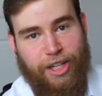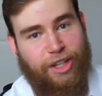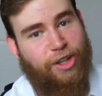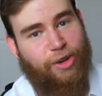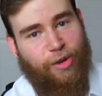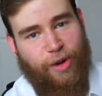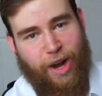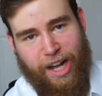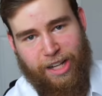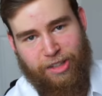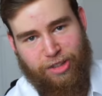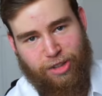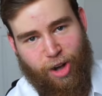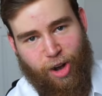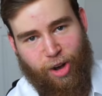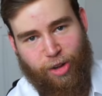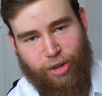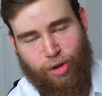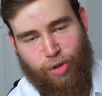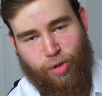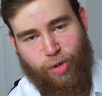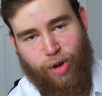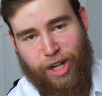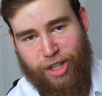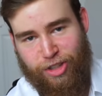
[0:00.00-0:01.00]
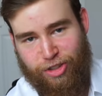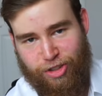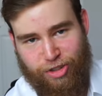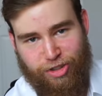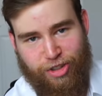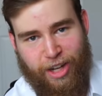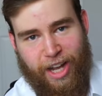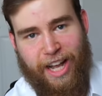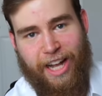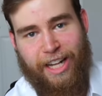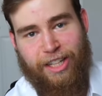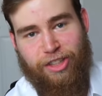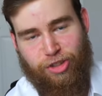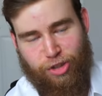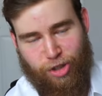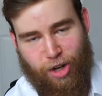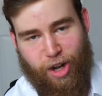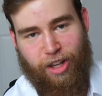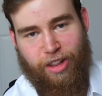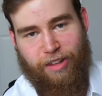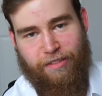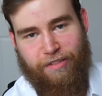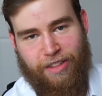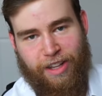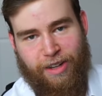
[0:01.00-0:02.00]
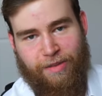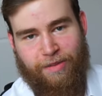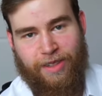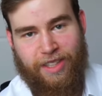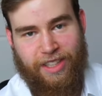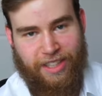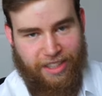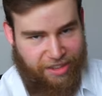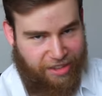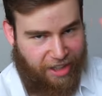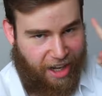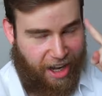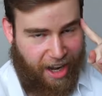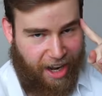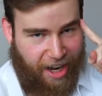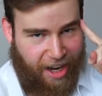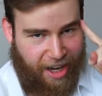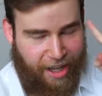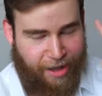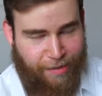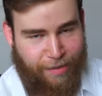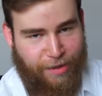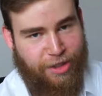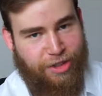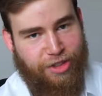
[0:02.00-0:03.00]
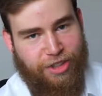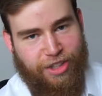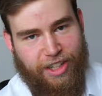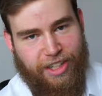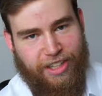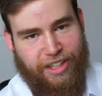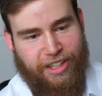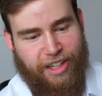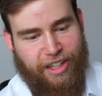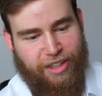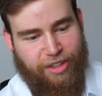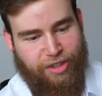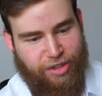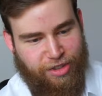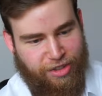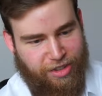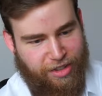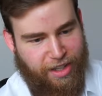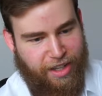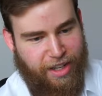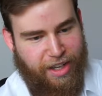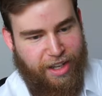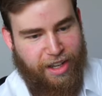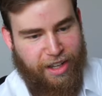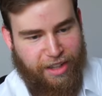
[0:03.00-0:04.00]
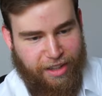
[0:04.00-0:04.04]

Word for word: You ask all the questions, I answer all of them because I am a genius.